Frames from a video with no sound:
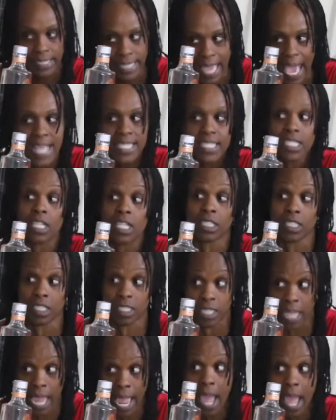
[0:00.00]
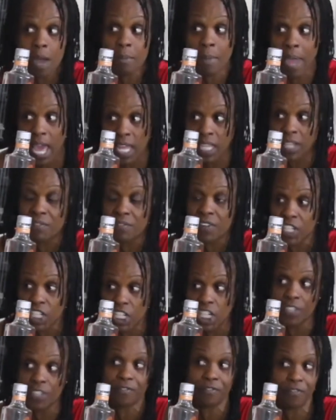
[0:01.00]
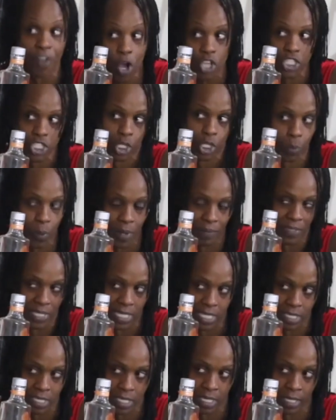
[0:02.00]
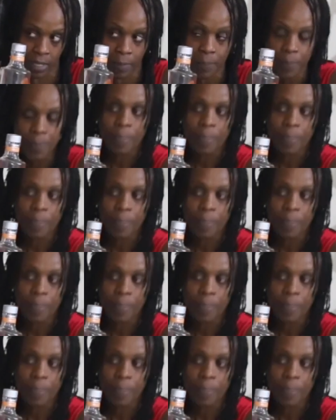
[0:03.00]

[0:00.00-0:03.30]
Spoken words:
That's a damn hell of a good false equivalency.